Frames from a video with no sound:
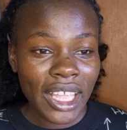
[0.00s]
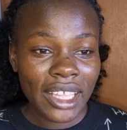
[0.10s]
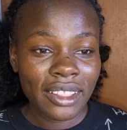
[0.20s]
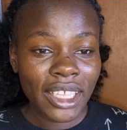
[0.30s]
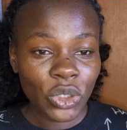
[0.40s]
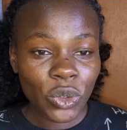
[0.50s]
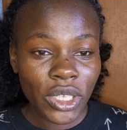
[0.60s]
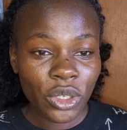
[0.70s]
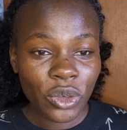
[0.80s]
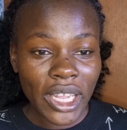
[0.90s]
And that
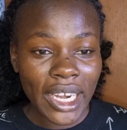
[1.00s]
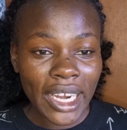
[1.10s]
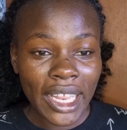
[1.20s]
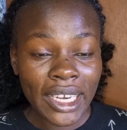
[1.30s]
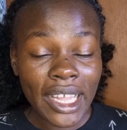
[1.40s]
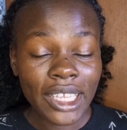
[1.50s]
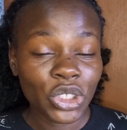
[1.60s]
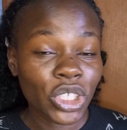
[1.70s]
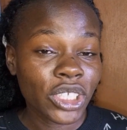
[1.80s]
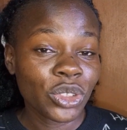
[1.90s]
way you can learn
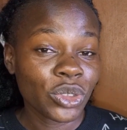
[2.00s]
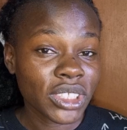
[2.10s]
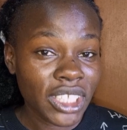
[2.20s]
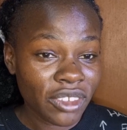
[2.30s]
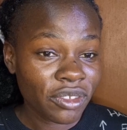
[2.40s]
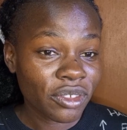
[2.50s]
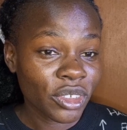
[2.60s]
actually to save